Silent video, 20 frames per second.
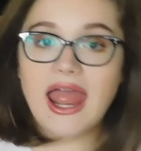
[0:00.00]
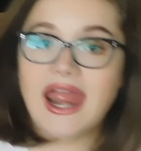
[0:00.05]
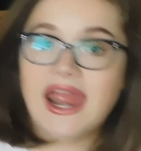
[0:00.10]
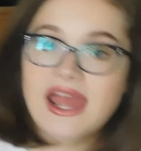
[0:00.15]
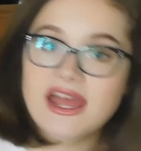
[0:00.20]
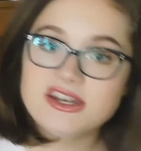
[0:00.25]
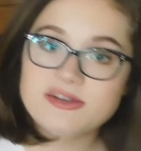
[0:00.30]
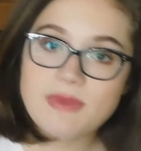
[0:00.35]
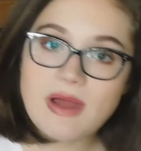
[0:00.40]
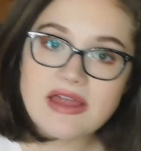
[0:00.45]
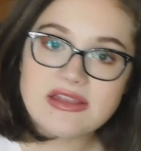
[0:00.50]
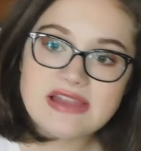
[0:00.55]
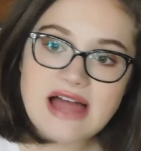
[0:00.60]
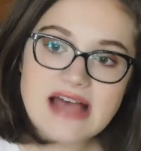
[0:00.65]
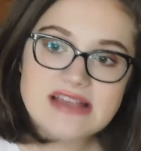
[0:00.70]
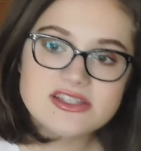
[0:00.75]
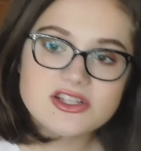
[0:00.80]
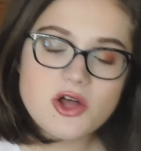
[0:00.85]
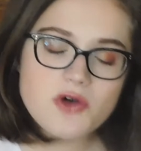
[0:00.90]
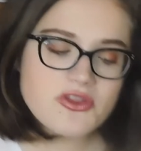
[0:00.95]
And my
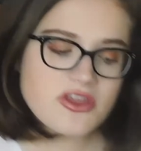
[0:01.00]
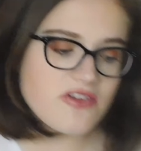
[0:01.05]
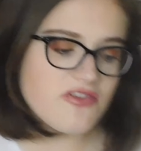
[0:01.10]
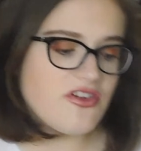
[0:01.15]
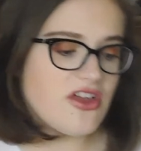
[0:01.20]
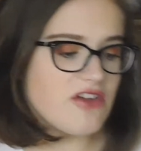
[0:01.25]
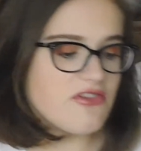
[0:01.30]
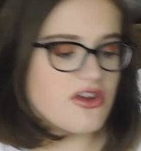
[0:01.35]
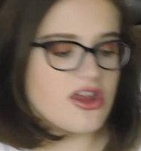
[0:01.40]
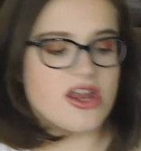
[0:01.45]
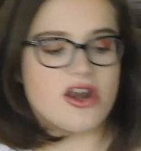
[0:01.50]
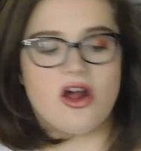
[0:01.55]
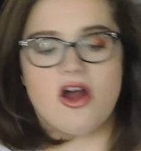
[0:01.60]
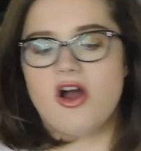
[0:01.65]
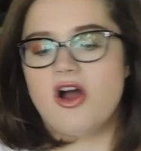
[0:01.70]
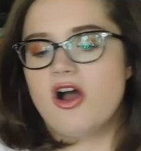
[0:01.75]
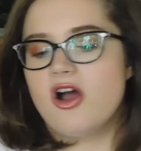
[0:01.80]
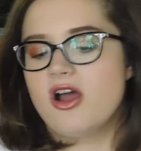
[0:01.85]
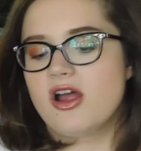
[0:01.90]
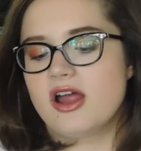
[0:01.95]
last clothing favorite
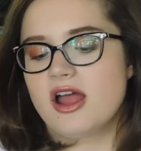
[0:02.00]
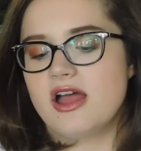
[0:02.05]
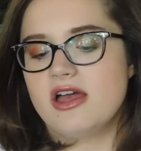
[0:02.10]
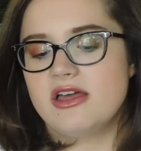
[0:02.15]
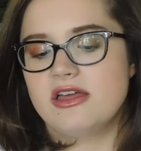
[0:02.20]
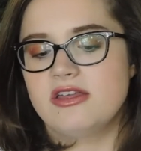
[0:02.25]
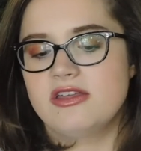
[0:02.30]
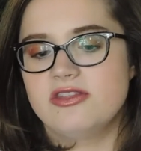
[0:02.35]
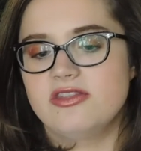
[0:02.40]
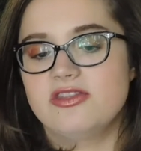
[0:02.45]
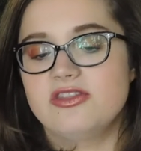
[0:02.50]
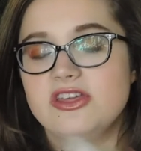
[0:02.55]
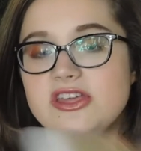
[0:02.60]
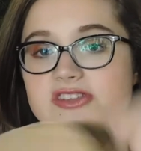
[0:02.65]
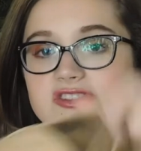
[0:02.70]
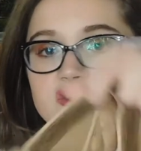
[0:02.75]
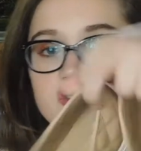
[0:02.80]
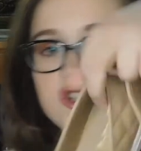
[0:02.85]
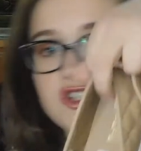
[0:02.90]
are these